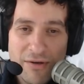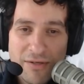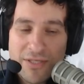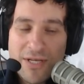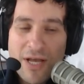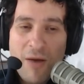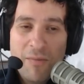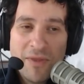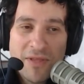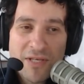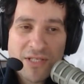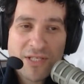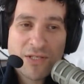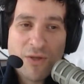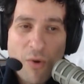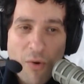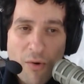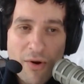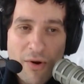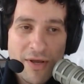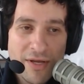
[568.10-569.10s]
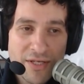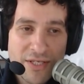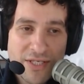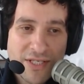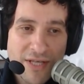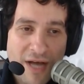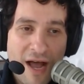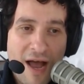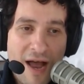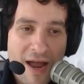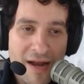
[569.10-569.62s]
dude? Man. Tell me the story. You
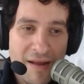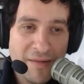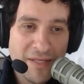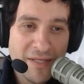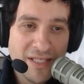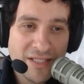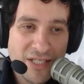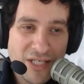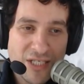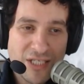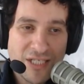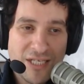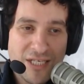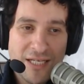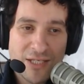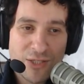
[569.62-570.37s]
saw it. Did he